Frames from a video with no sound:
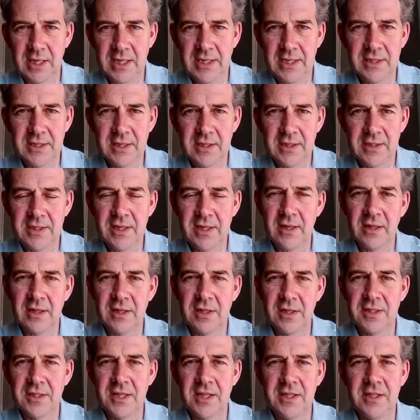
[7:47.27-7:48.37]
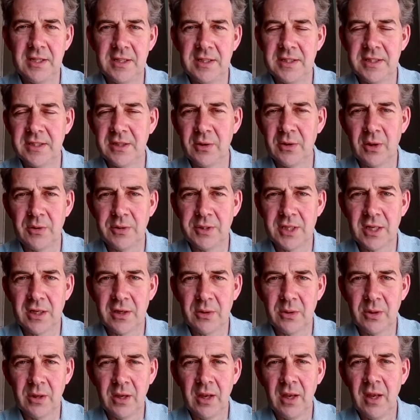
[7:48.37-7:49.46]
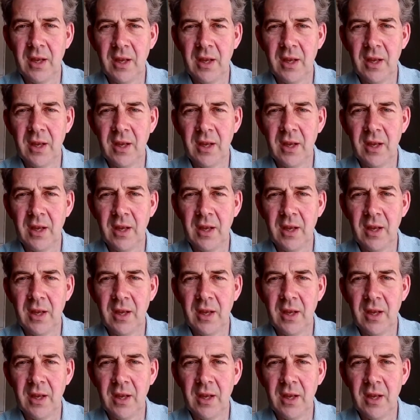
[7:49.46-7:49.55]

eastern Turkish cities, you know. So,